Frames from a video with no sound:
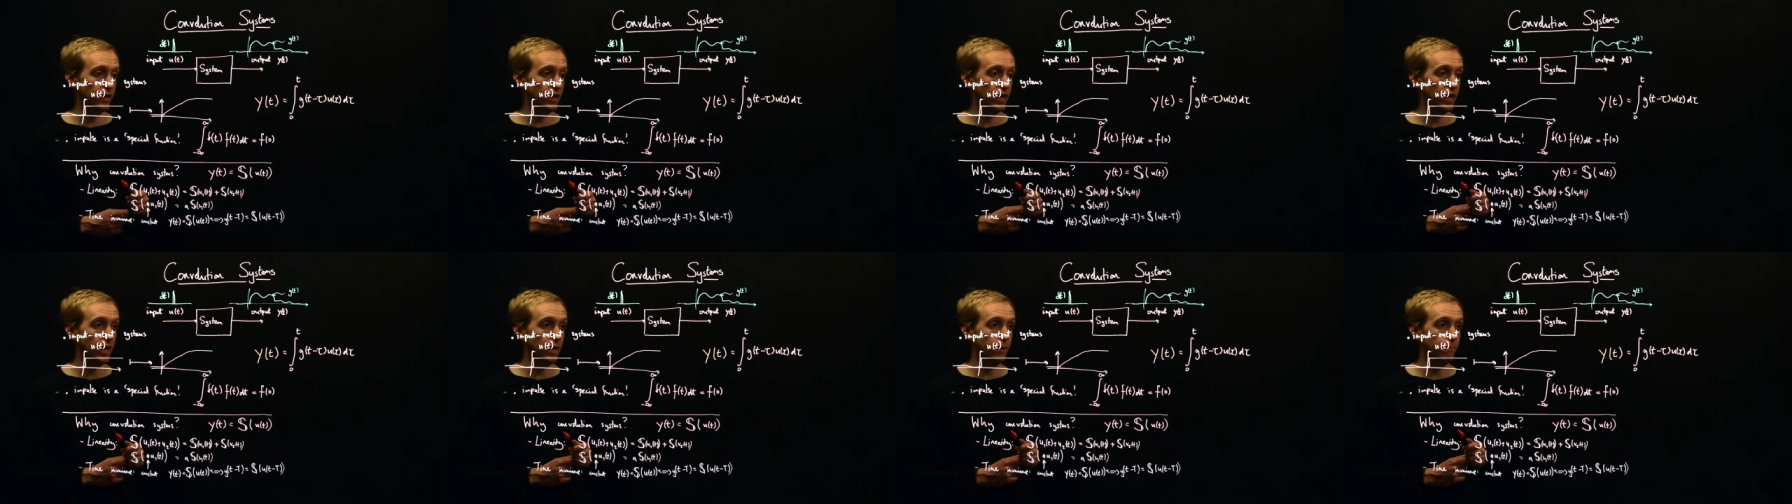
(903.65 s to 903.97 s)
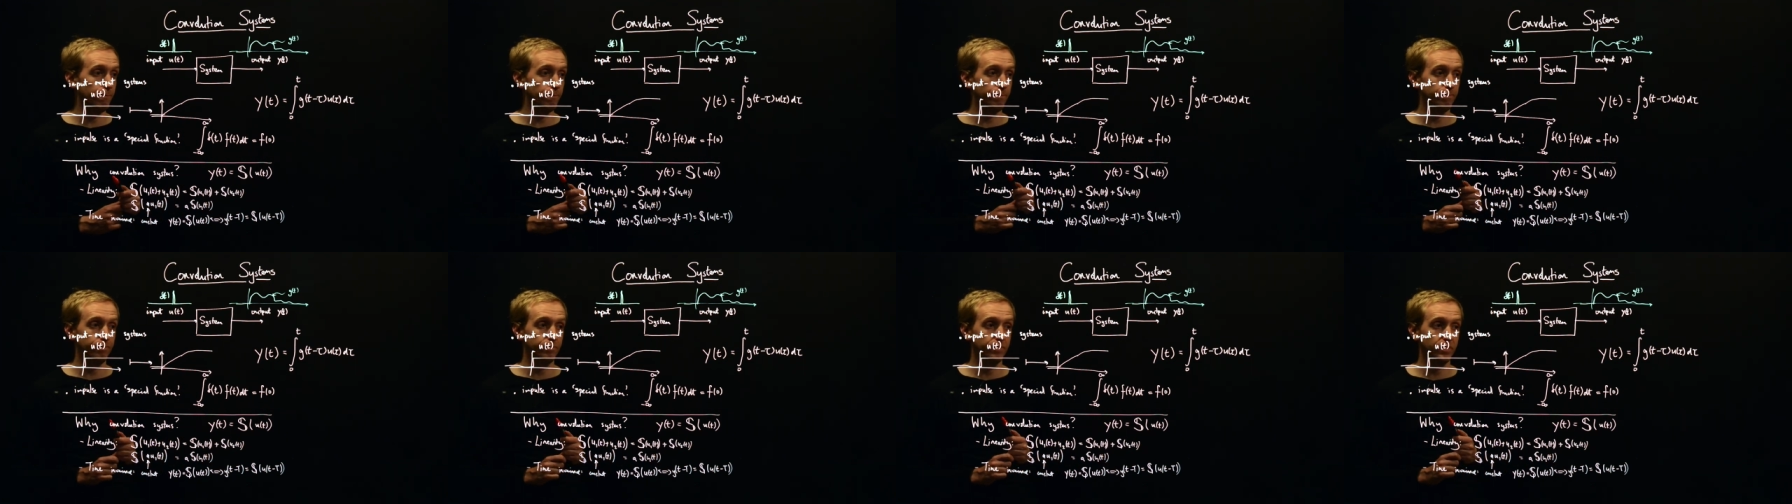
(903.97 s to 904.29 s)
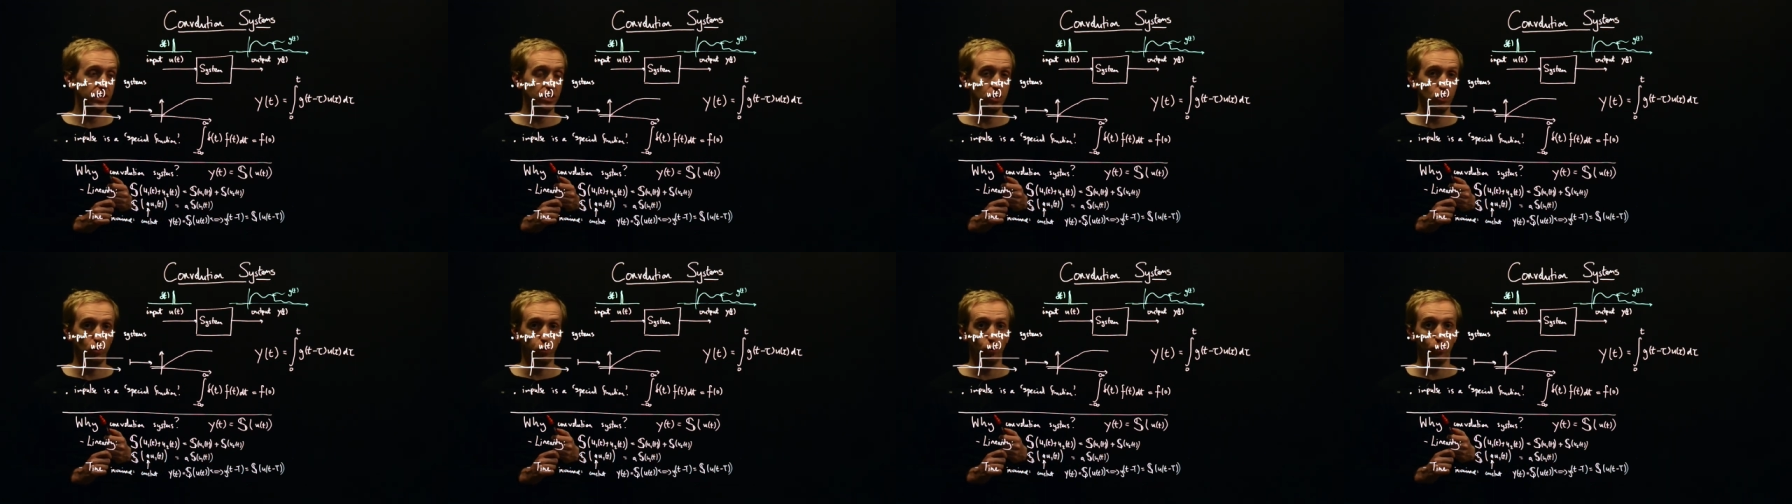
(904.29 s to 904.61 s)
uh,
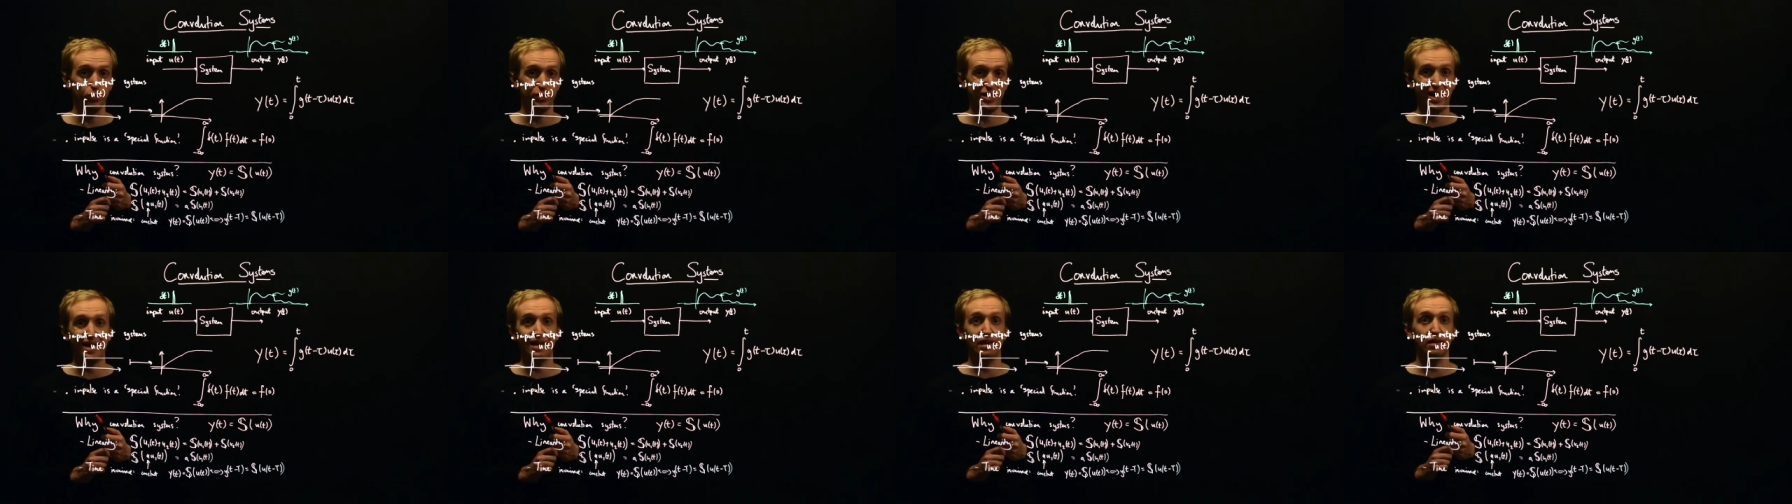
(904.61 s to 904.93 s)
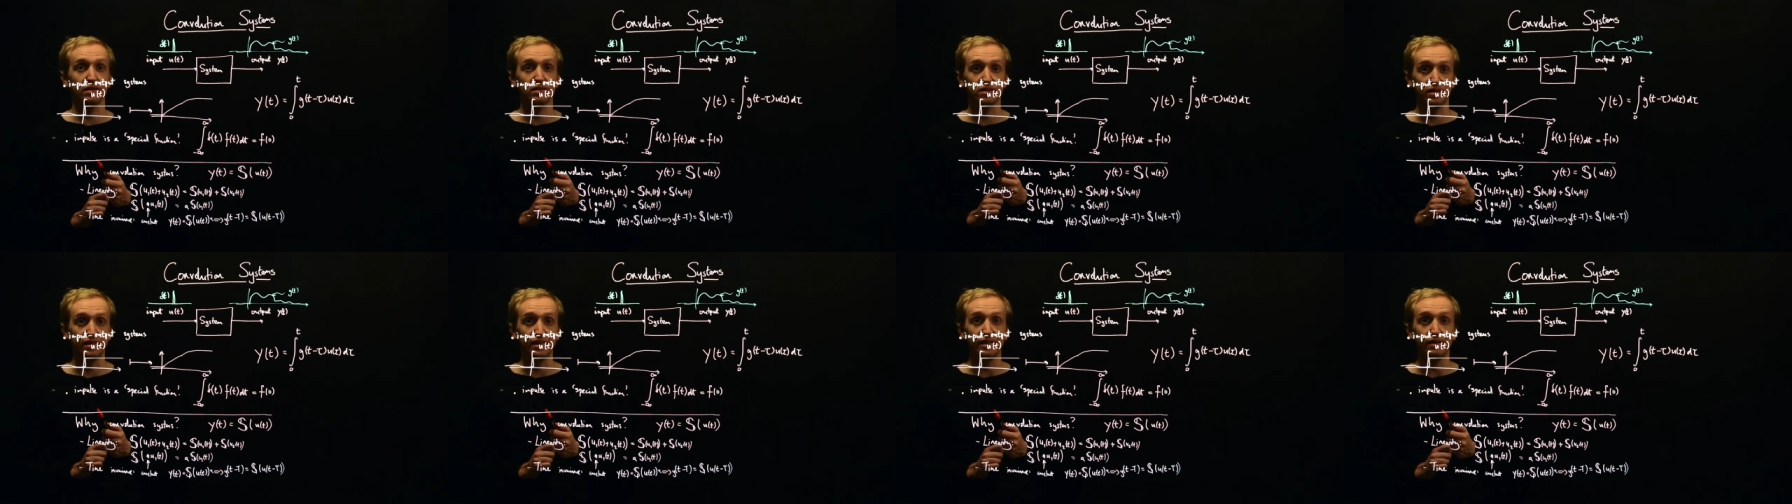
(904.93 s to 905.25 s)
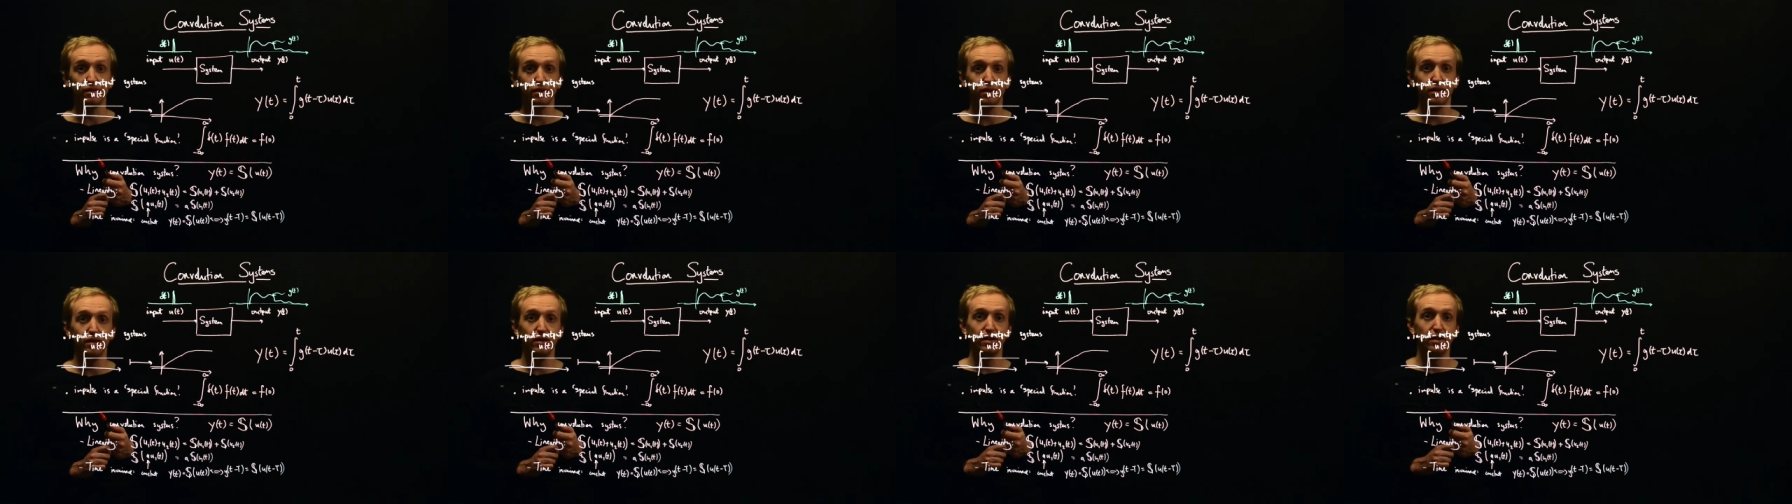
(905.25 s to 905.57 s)
causality.